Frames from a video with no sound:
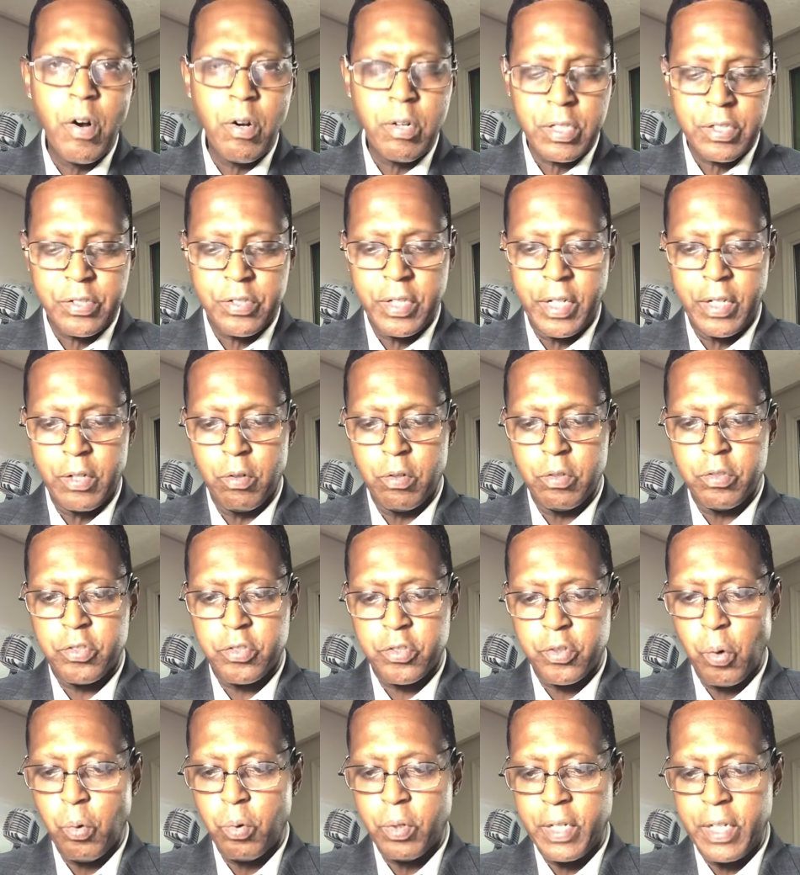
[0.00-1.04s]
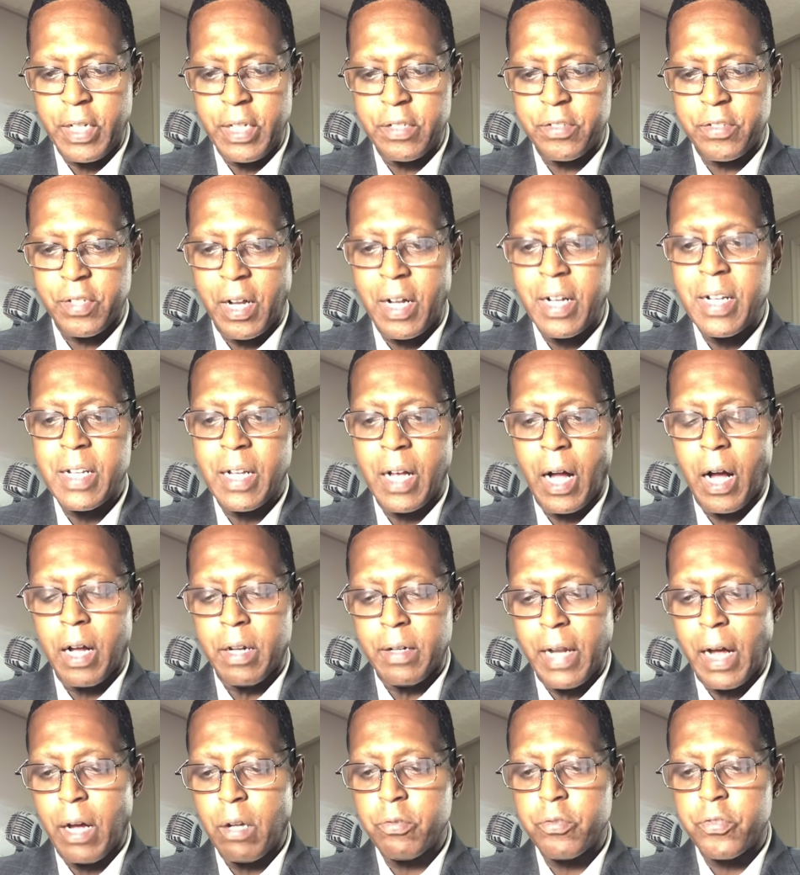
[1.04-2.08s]
focusing on Solie's
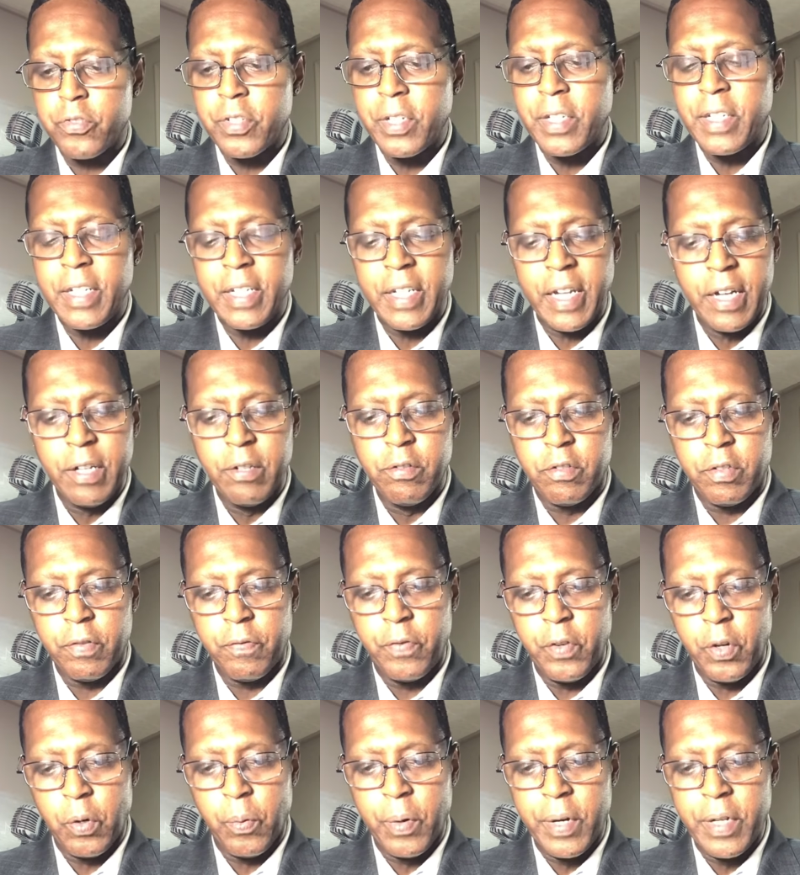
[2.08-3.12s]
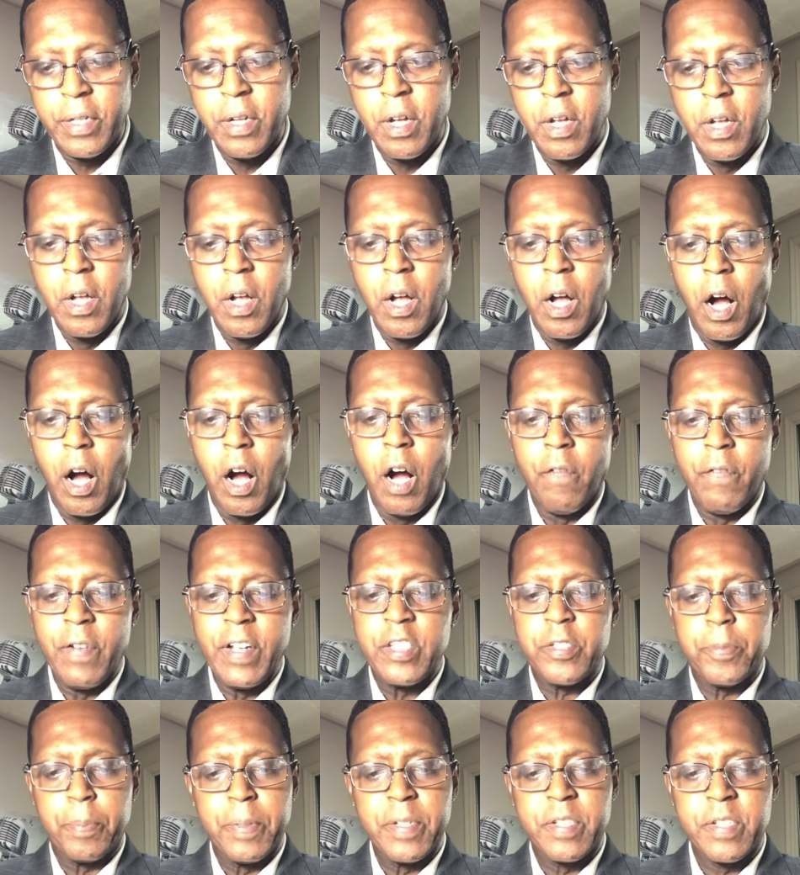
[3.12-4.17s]
announcing and interviewing
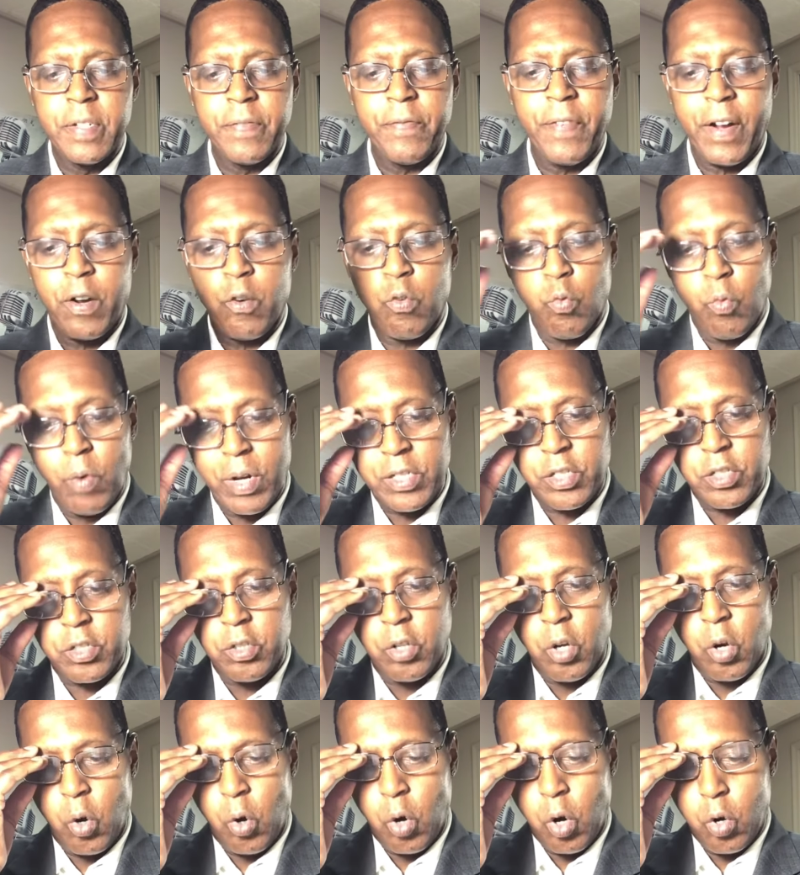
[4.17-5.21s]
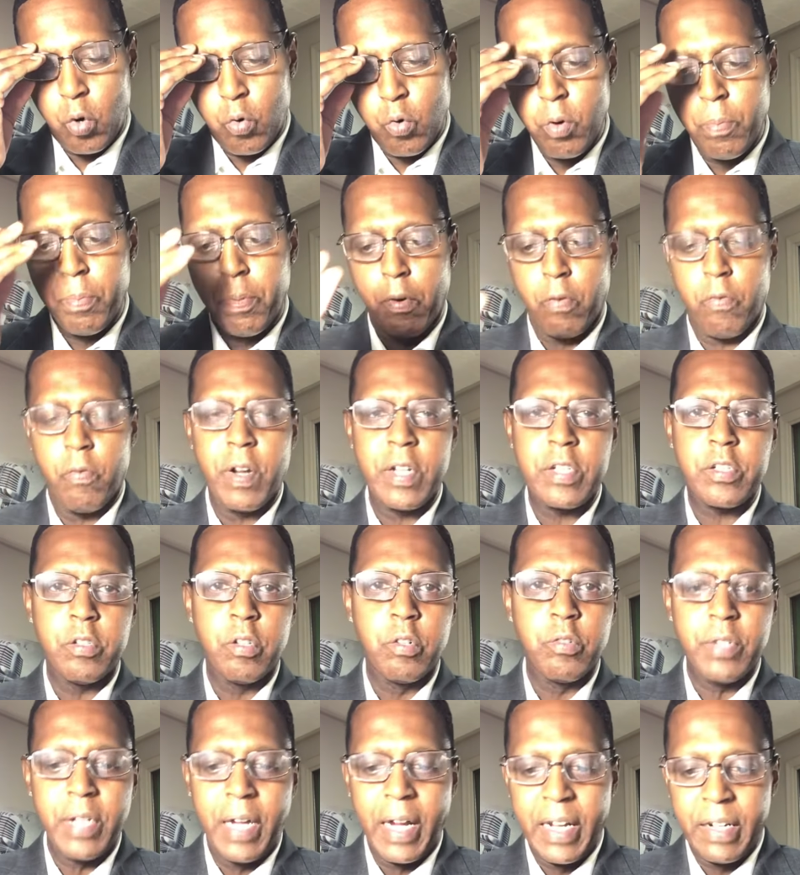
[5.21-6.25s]
of a specific wrestler or group of
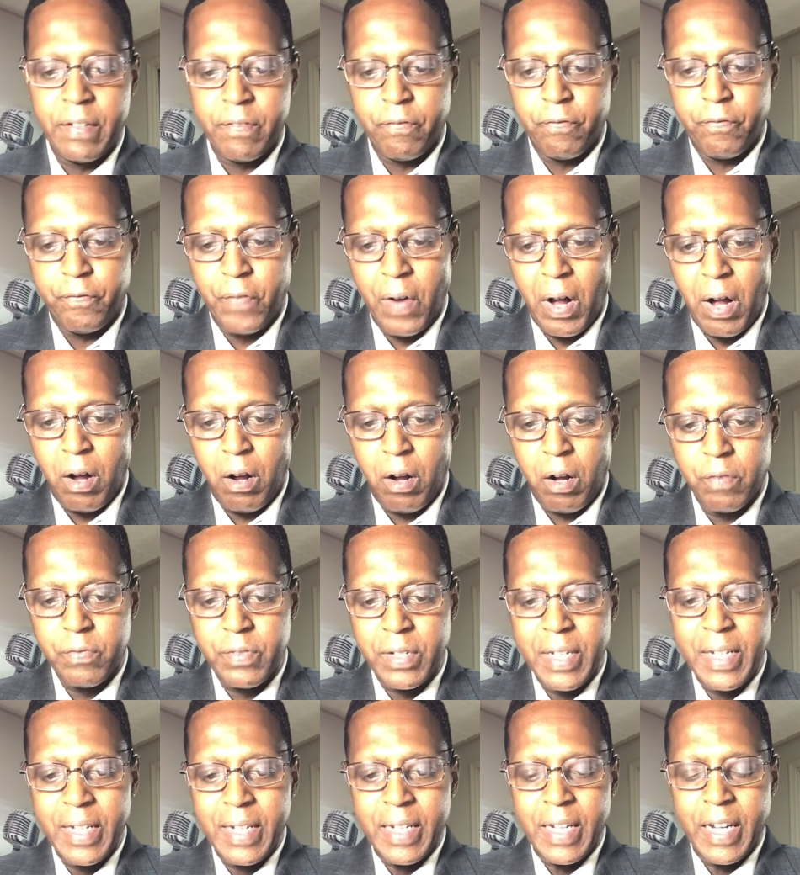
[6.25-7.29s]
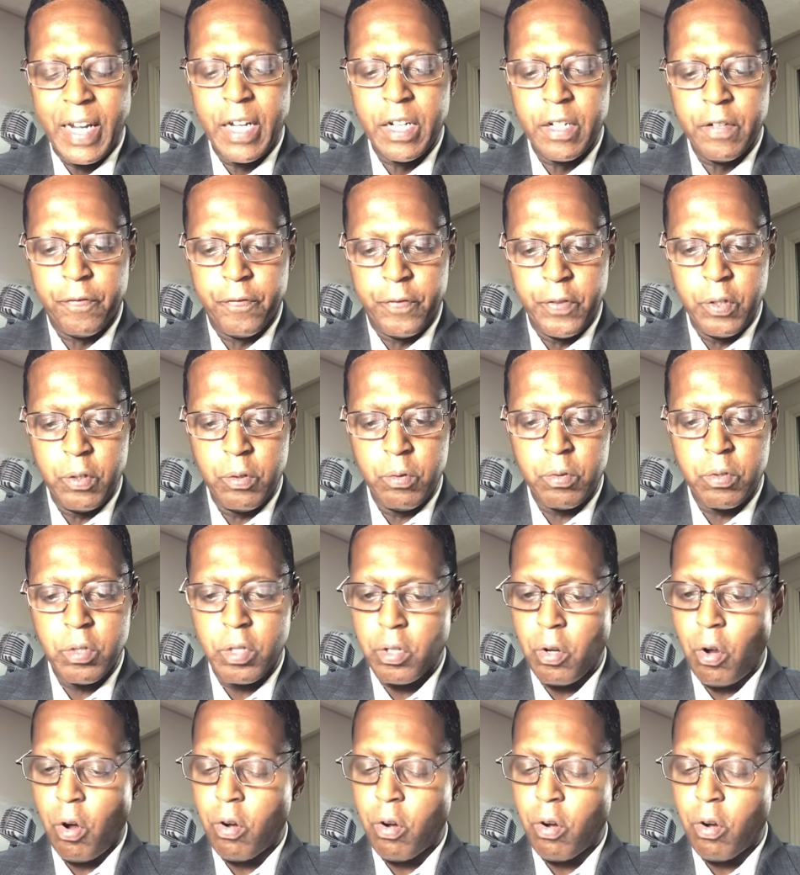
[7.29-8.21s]
wrestlers involved in a feud.